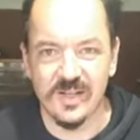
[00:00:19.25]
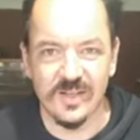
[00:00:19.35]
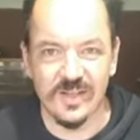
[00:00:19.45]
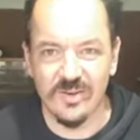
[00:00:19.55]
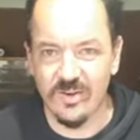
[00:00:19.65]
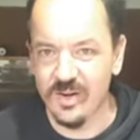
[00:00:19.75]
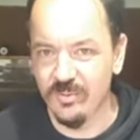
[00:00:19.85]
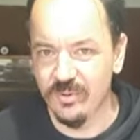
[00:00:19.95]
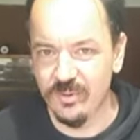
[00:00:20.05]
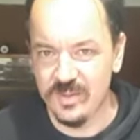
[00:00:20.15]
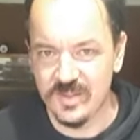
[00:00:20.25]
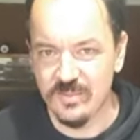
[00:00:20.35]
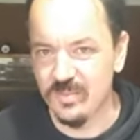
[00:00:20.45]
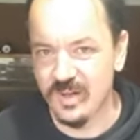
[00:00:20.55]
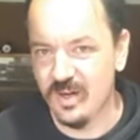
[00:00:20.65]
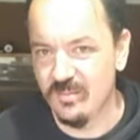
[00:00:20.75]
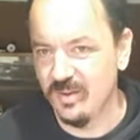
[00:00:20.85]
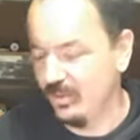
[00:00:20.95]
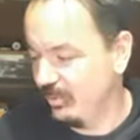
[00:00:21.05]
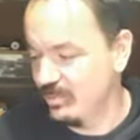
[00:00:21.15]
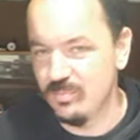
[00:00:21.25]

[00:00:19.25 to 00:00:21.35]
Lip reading: and they clog up real easy and become little wee